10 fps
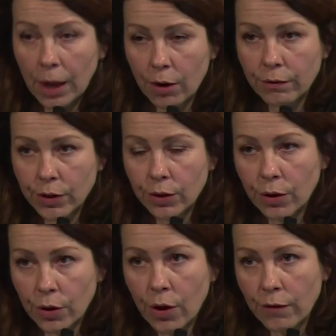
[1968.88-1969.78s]
of
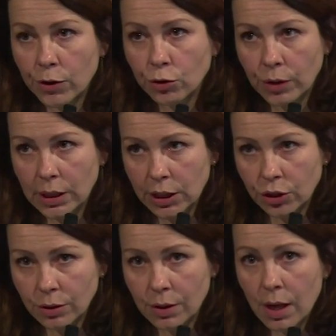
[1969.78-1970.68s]
the
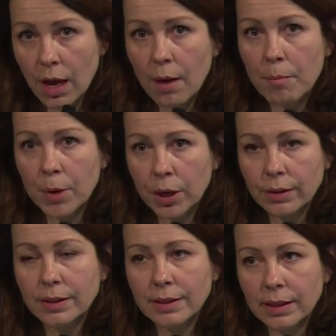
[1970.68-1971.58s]
tradition.
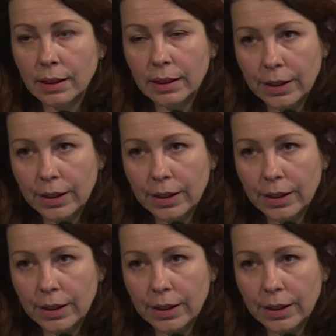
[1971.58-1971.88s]
But still,